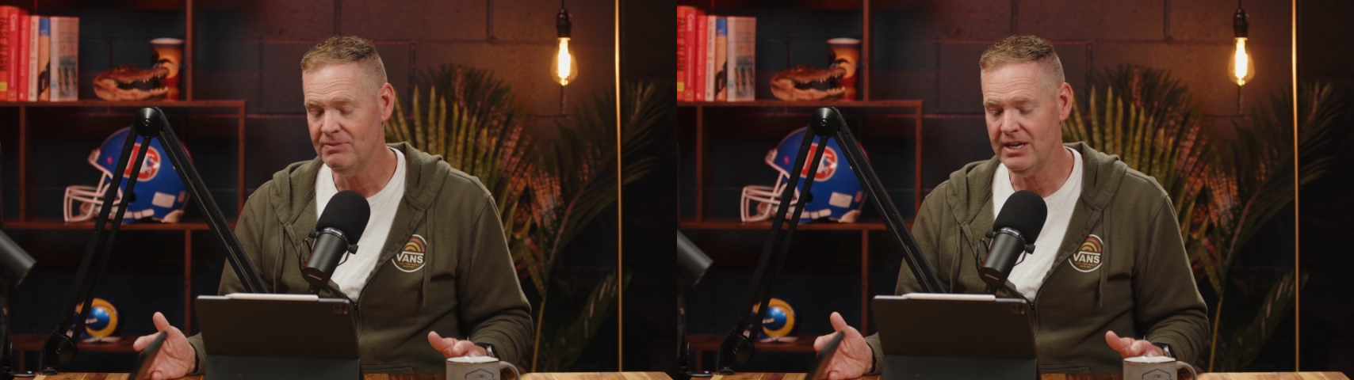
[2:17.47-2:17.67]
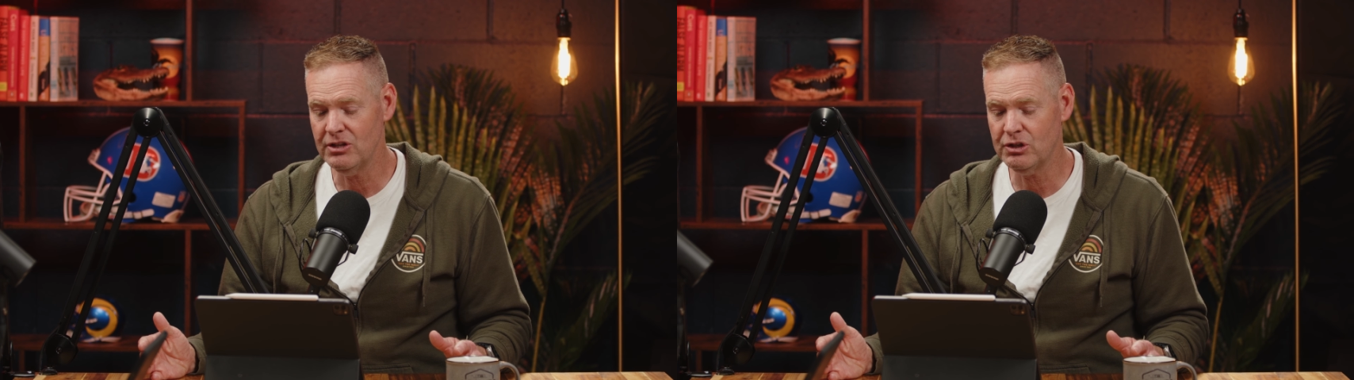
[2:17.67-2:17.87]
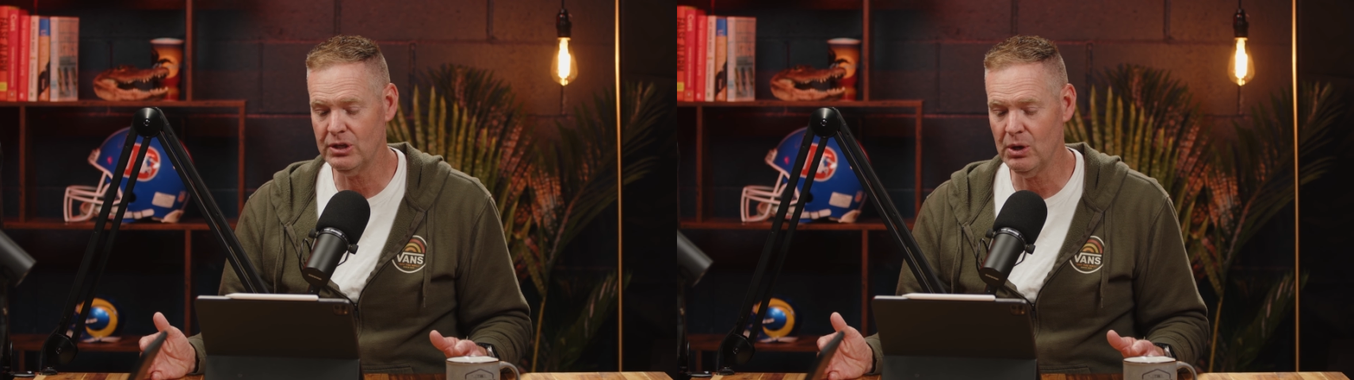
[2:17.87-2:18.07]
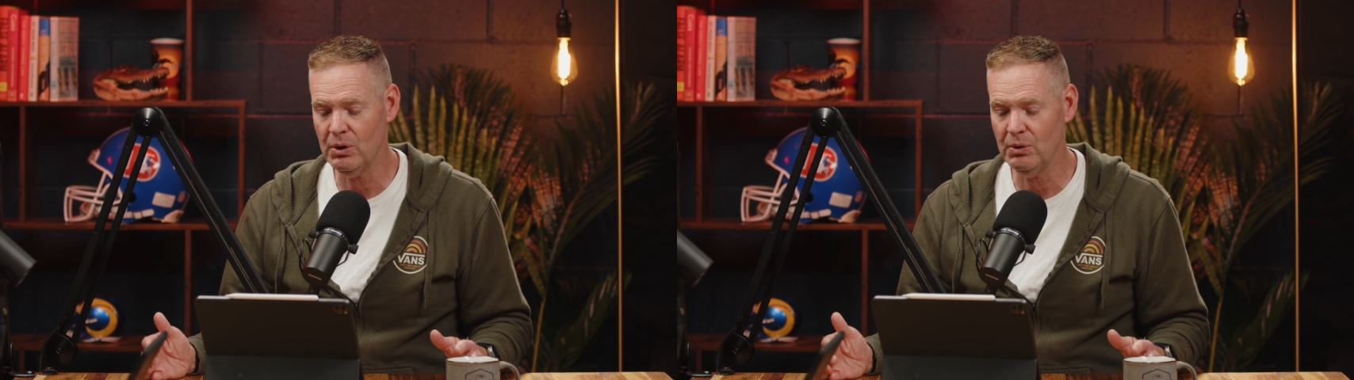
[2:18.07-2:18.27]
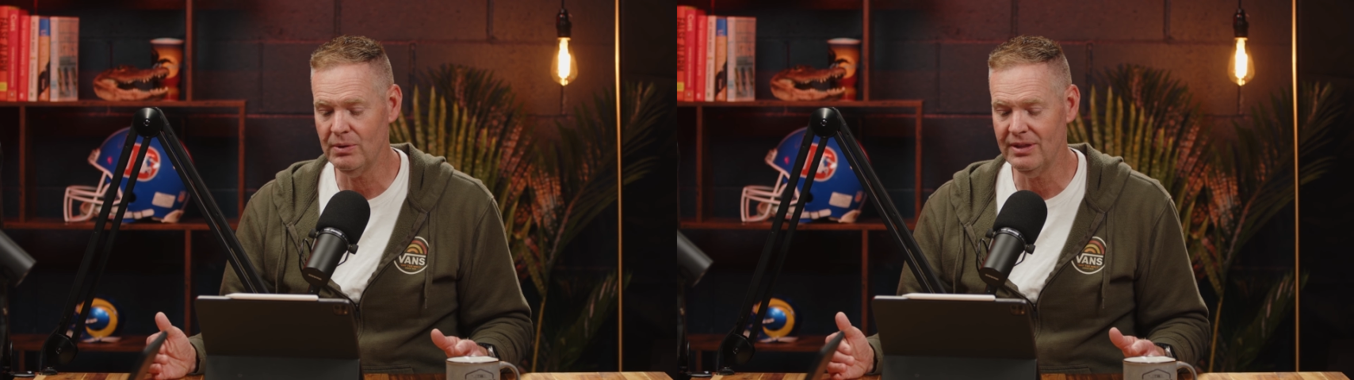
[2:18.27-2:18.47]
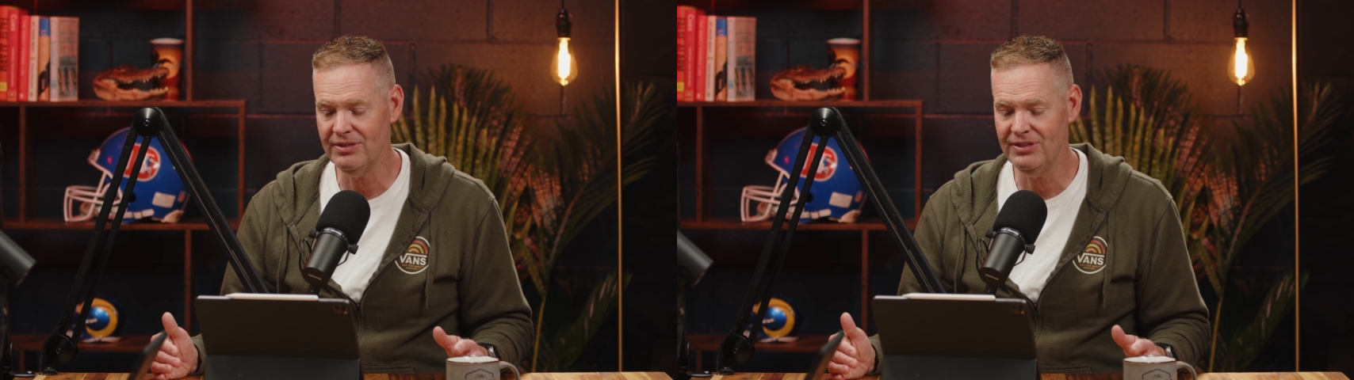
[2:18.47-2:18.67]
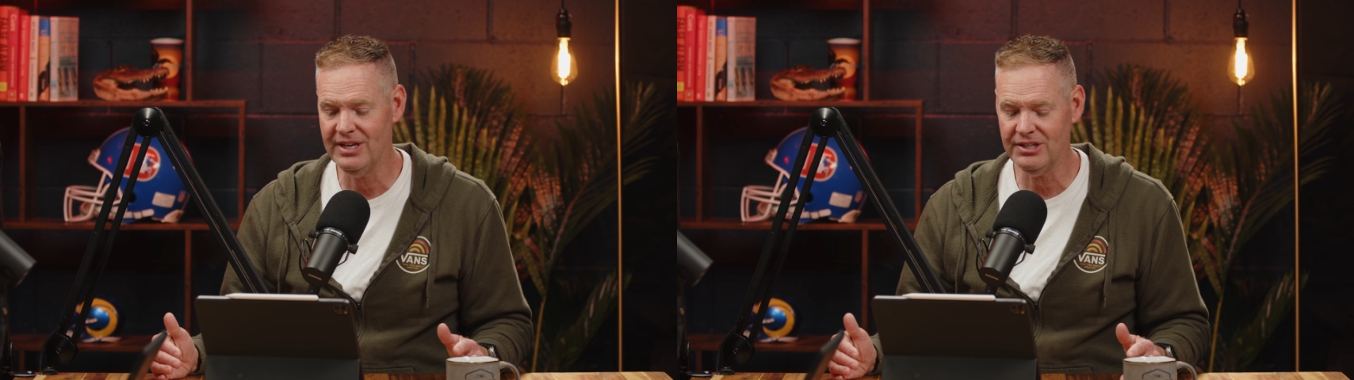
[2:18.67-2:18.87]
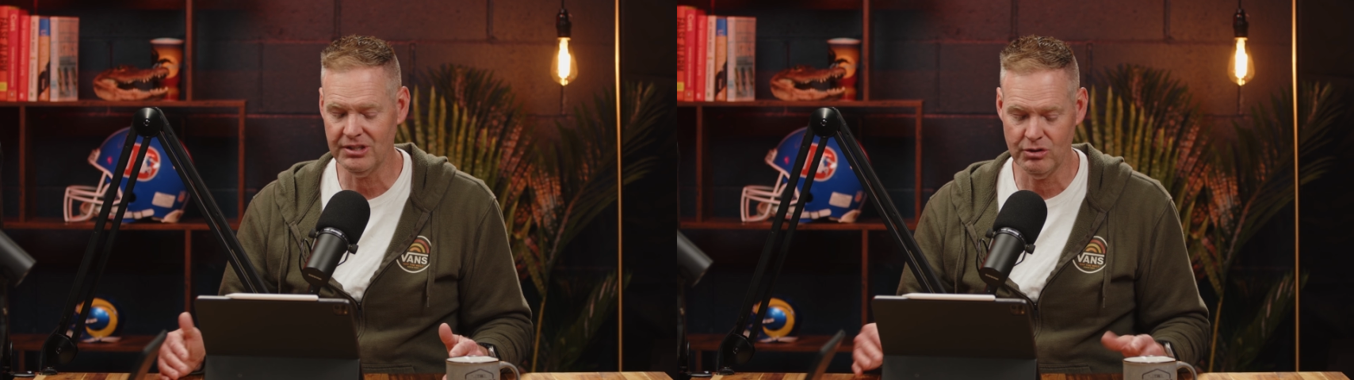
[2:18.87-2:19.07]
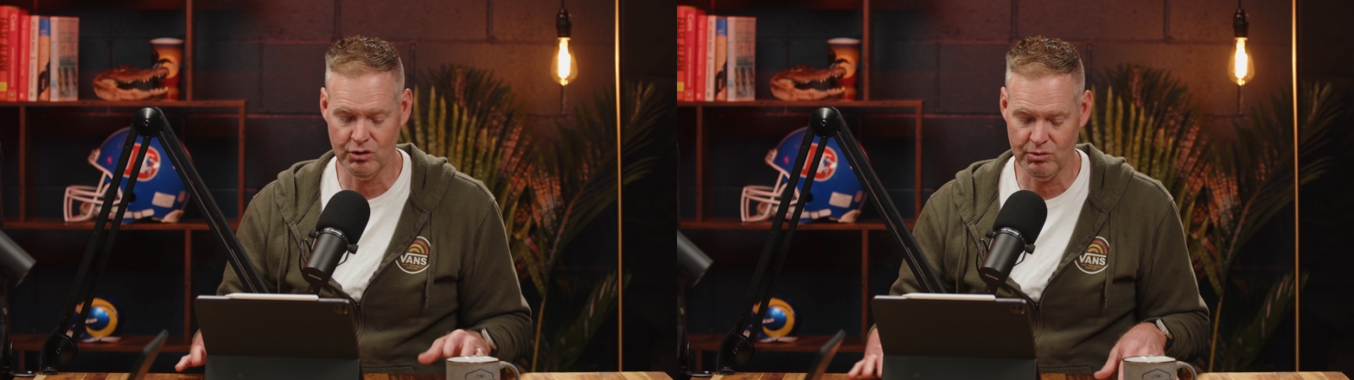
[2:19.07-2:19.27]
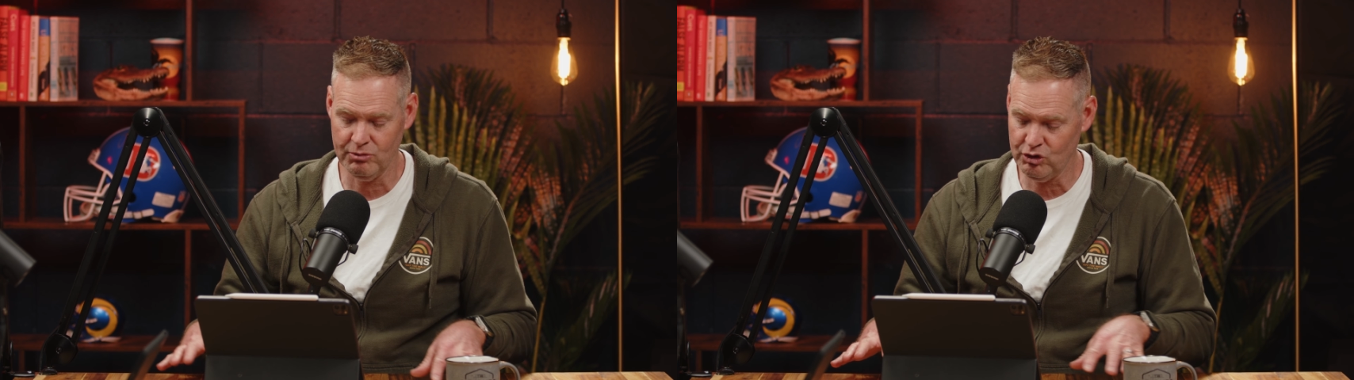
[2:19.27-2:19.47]
And so this
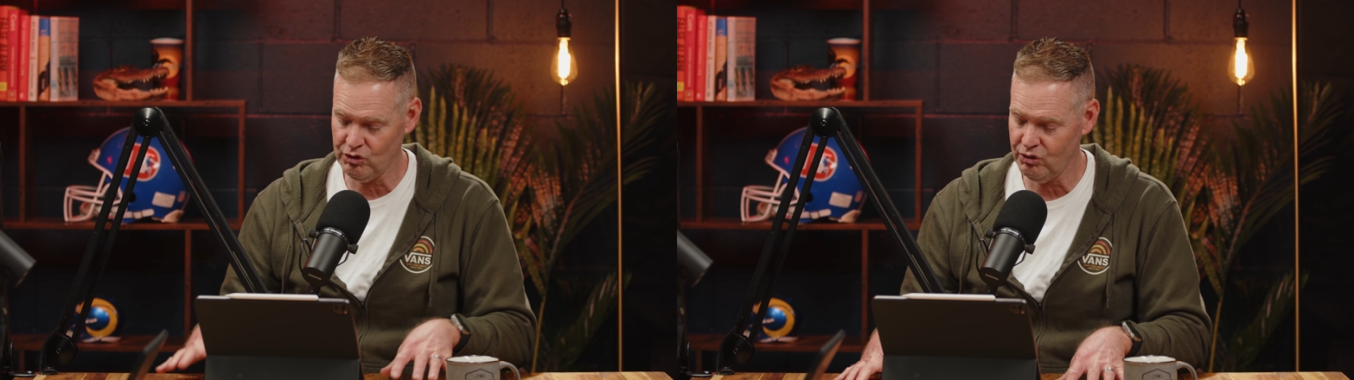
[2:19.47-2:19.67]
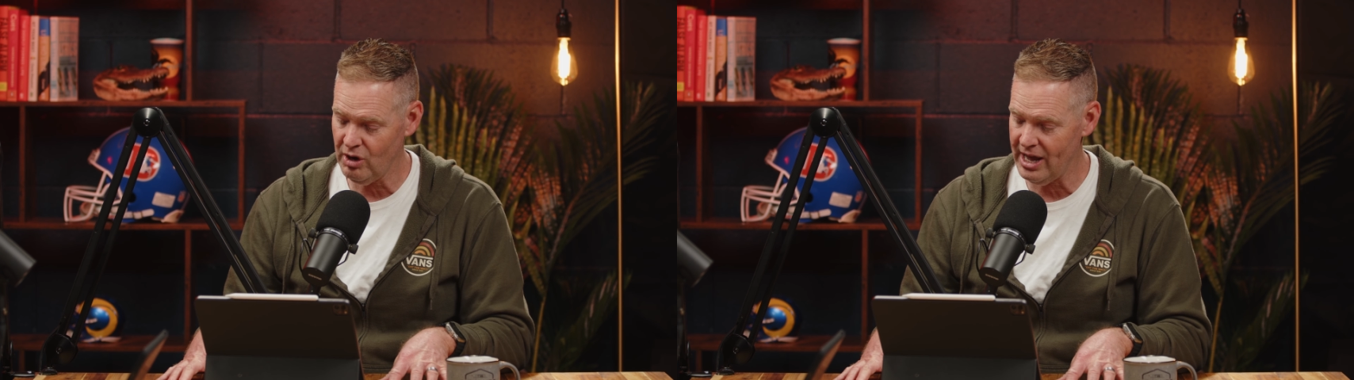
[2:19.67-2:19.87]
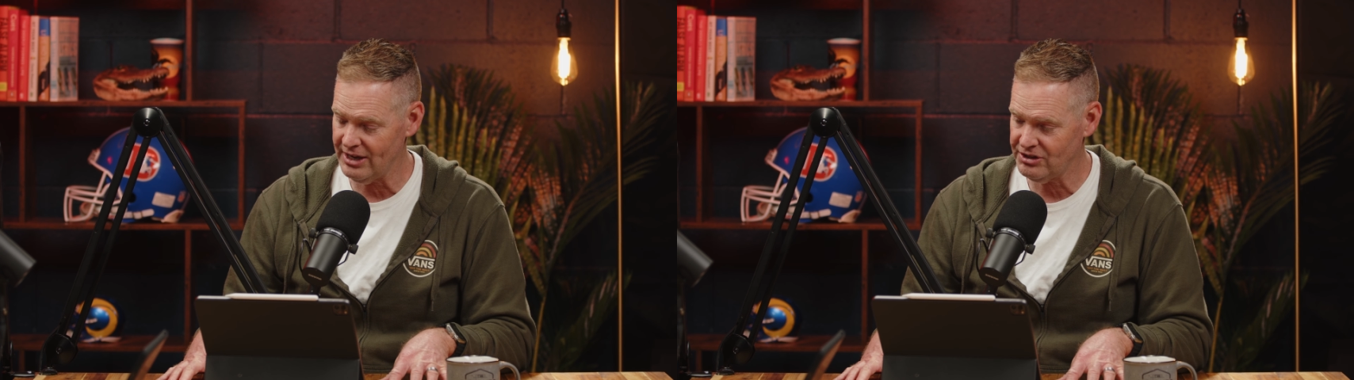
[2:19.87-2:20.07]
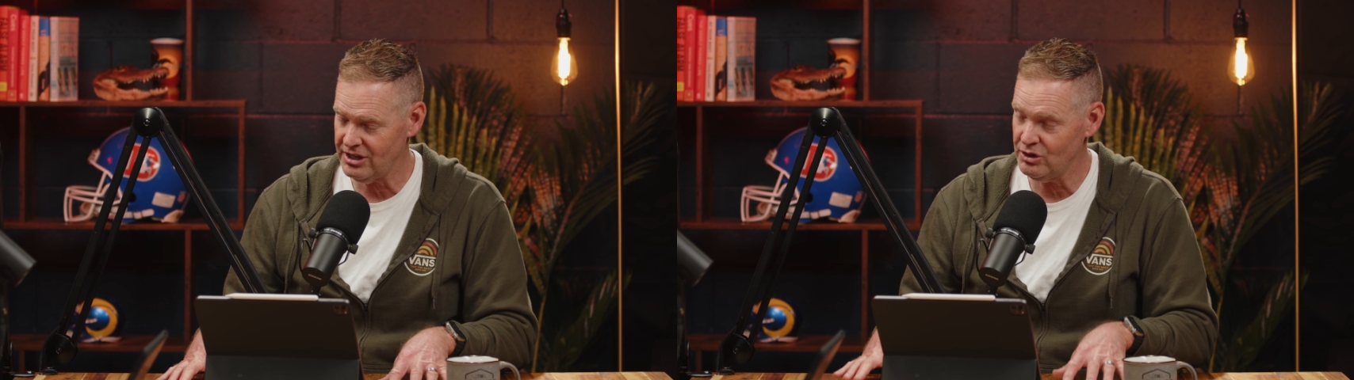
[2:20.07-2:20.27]
trust